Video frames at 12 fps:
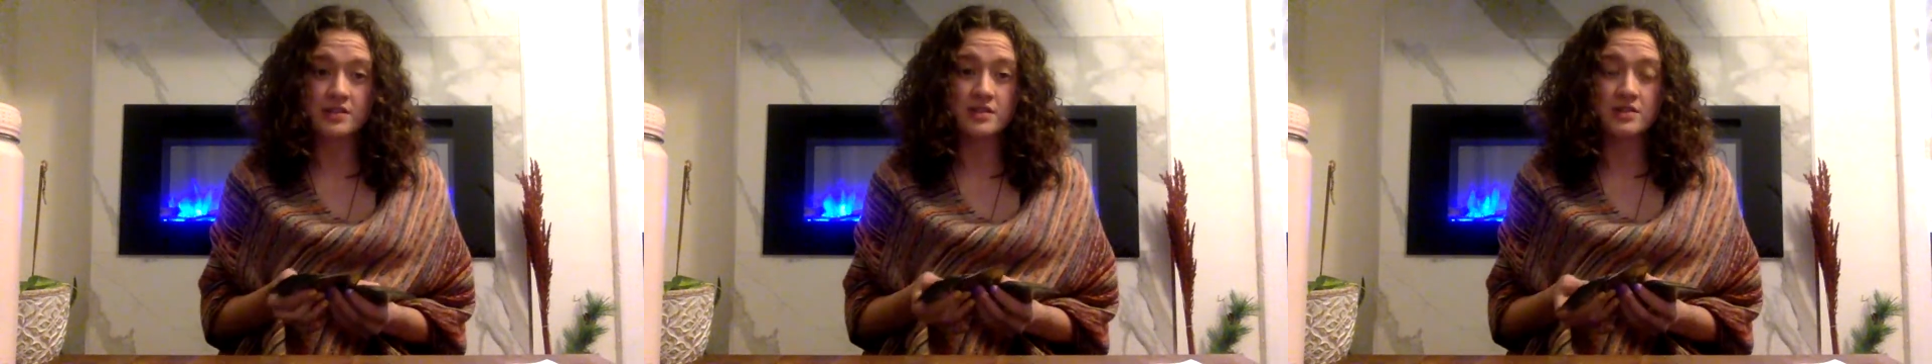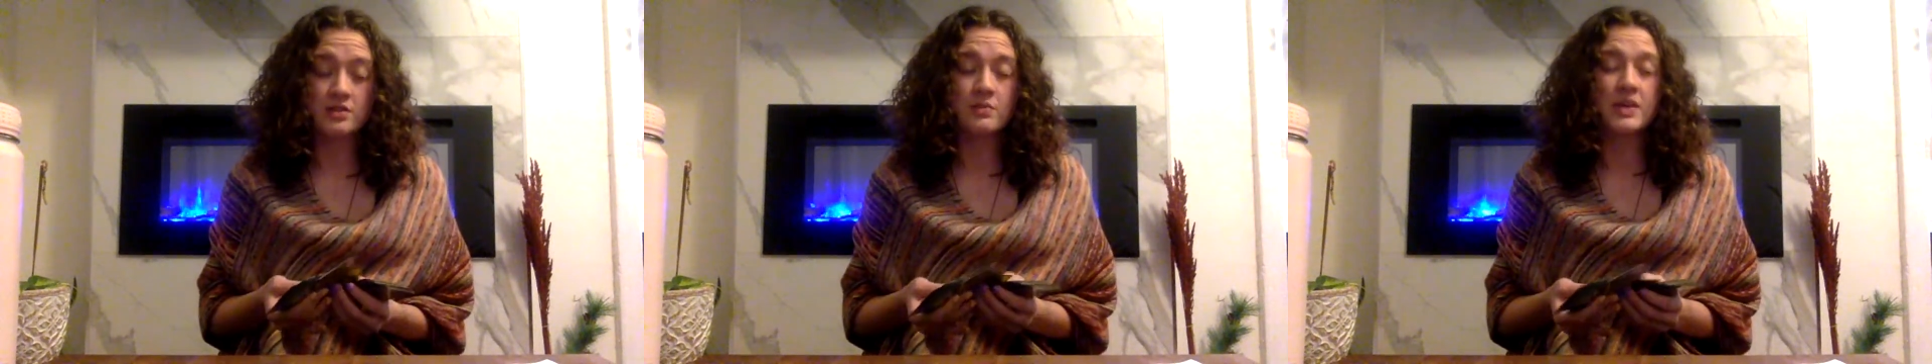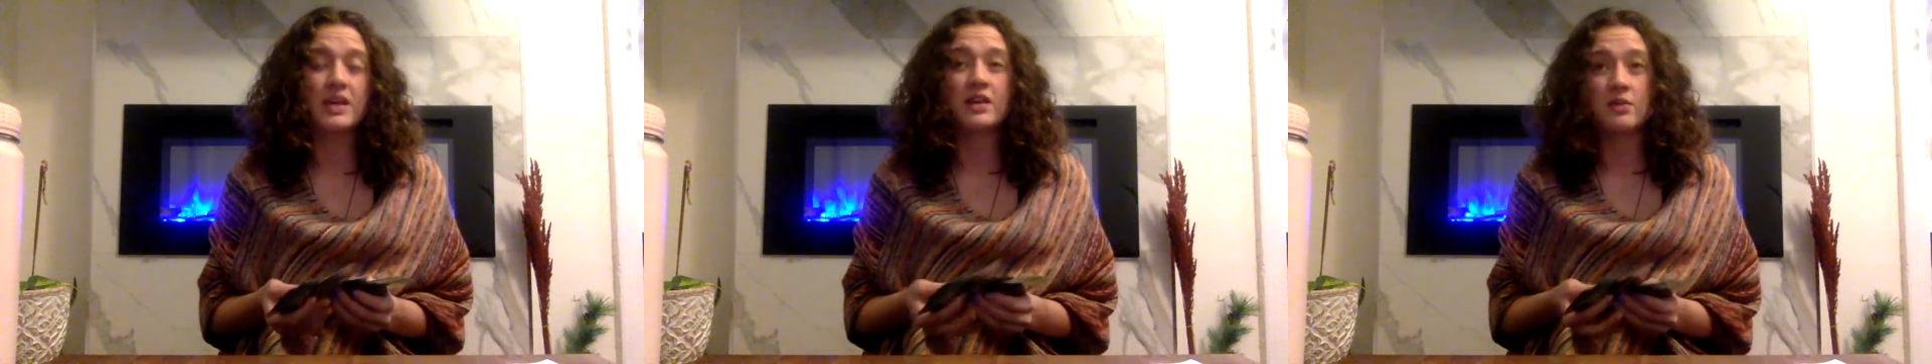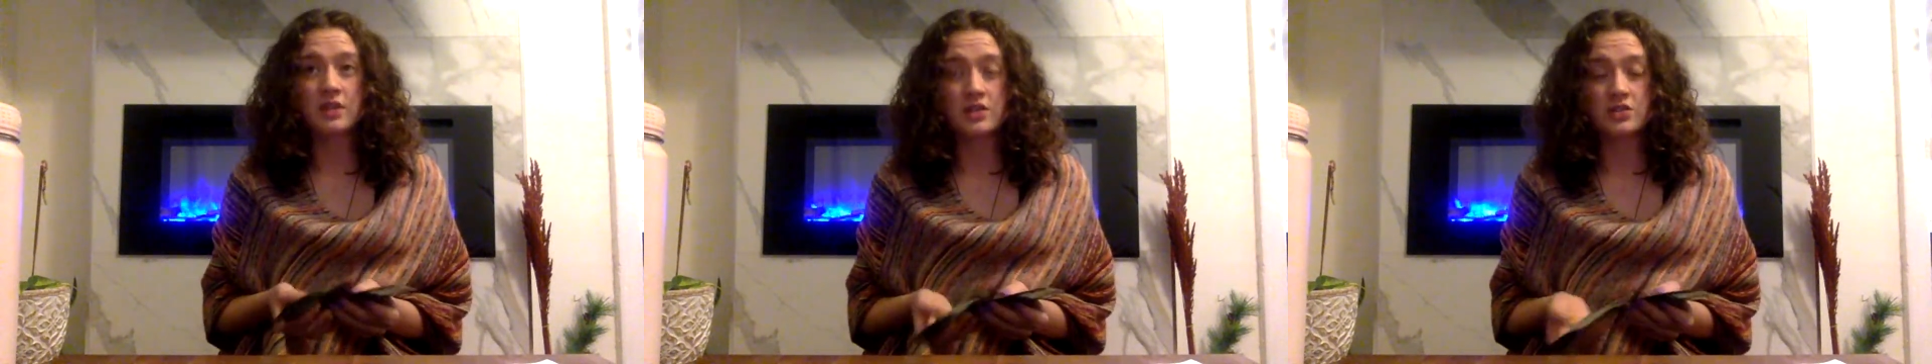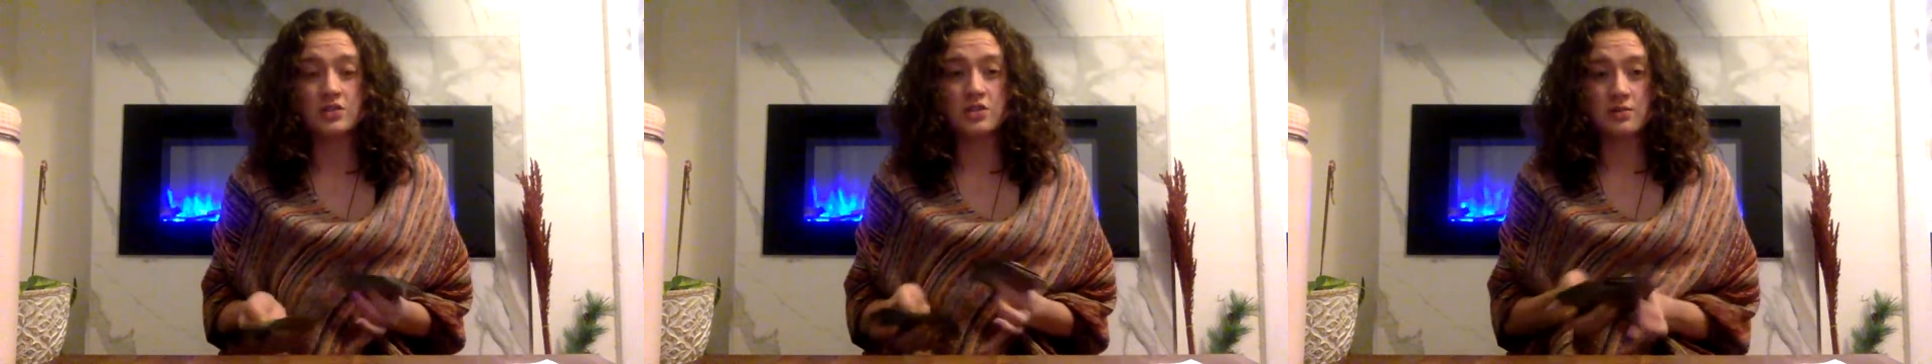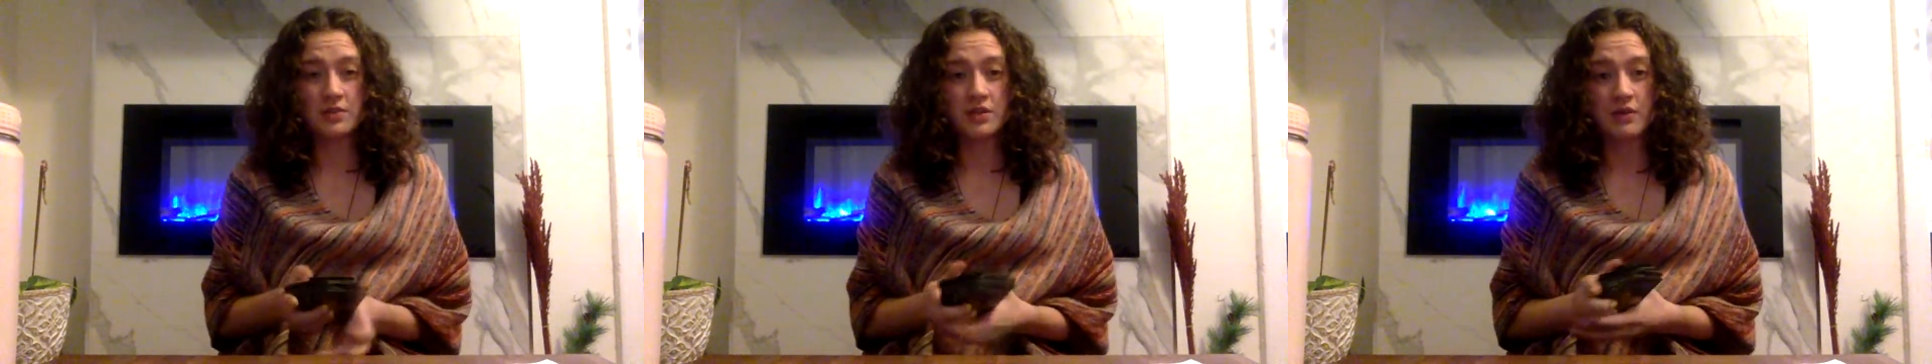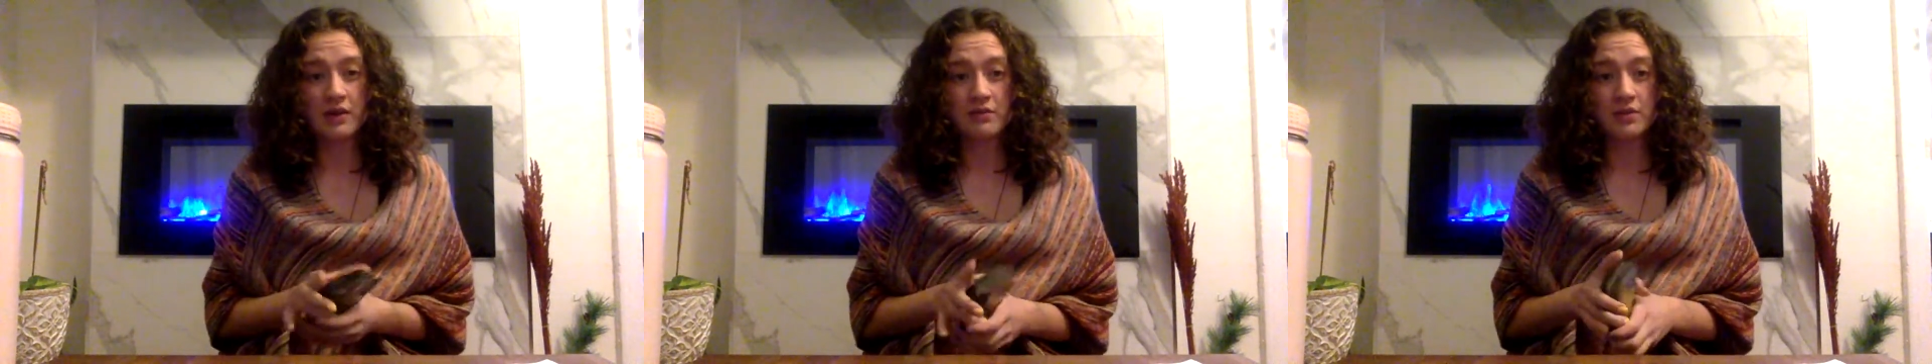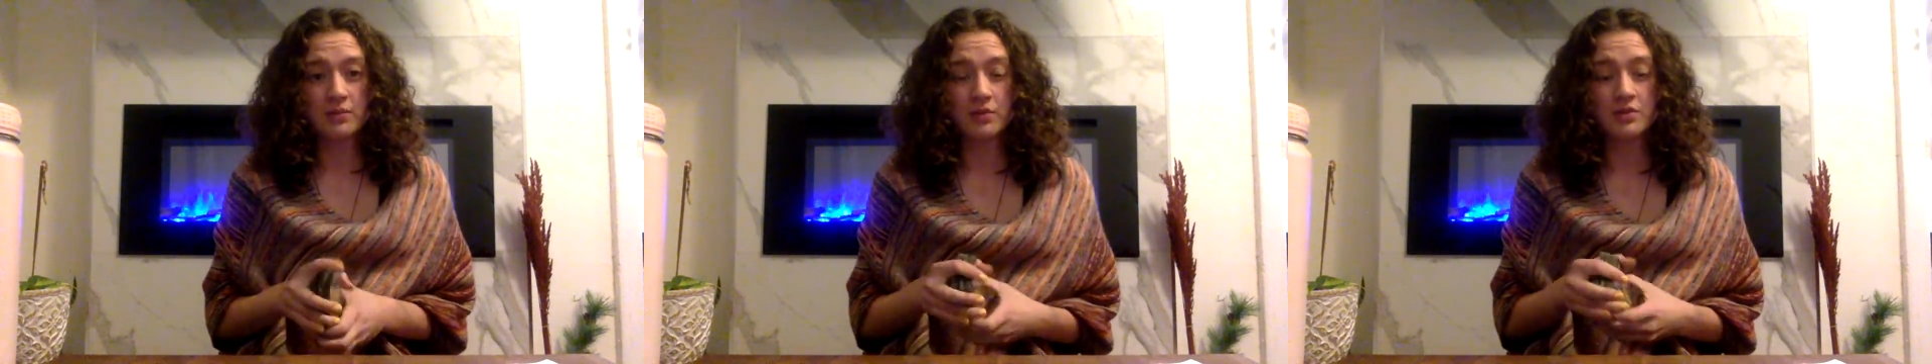This could be any relationship that you have
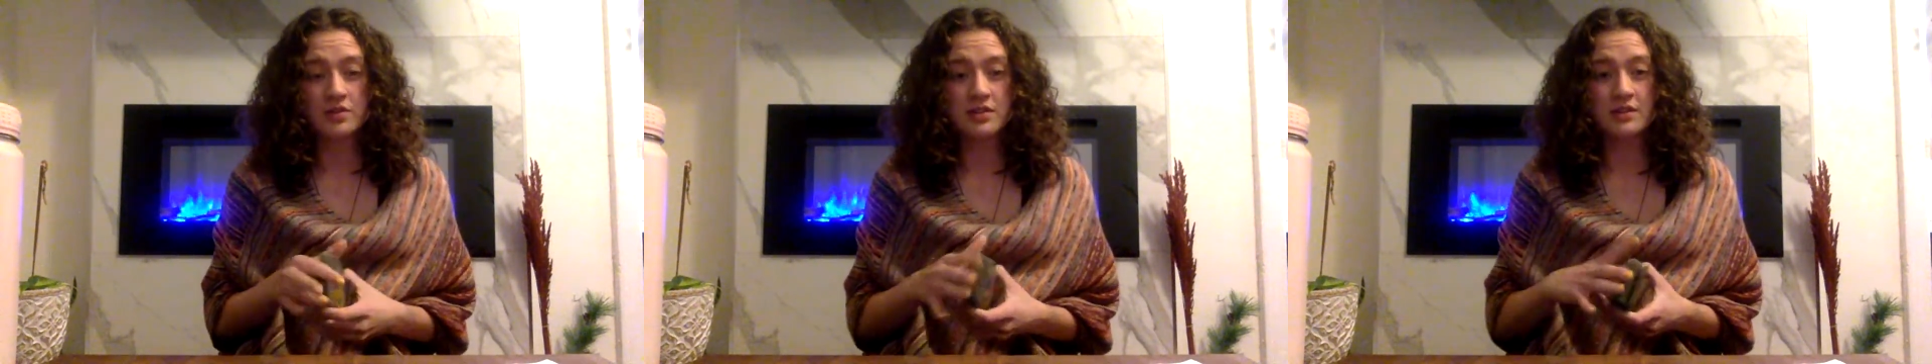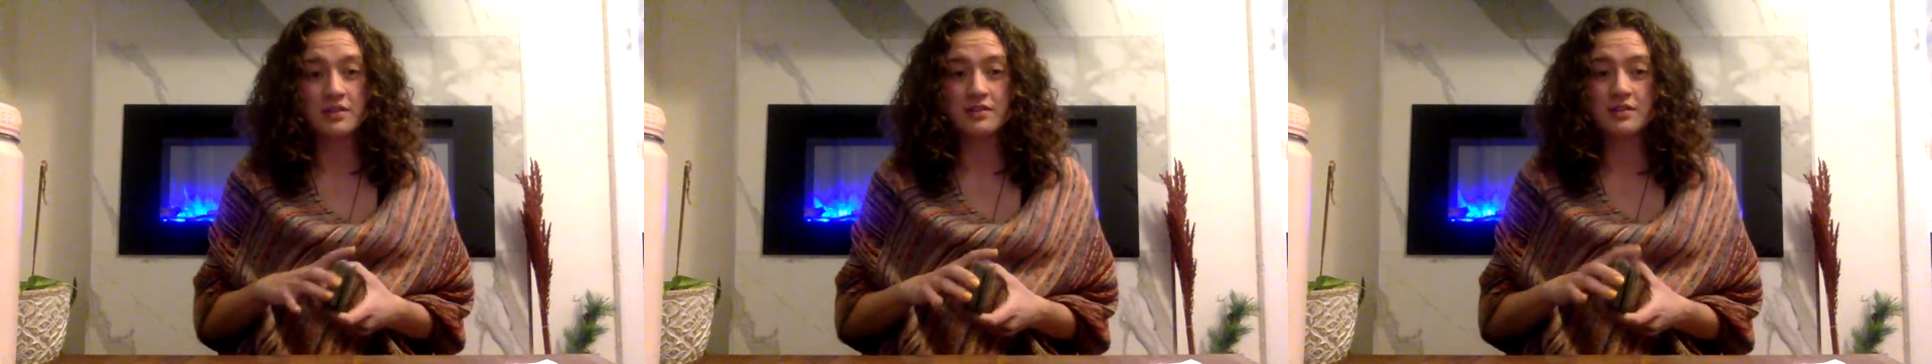with a person.